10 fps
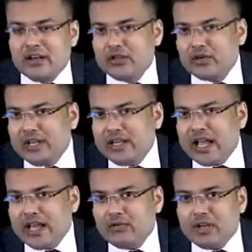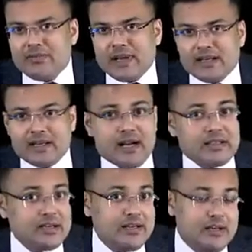So in annular
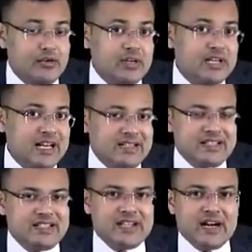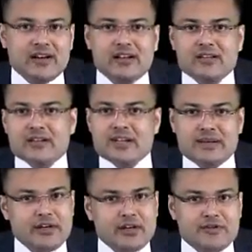pancreas and duodenal atresia, the
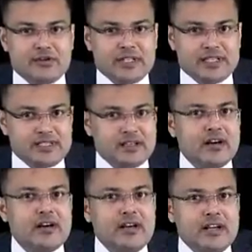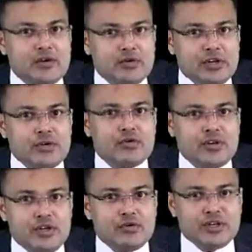treatment of choice is
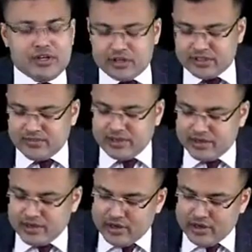duodenostomy.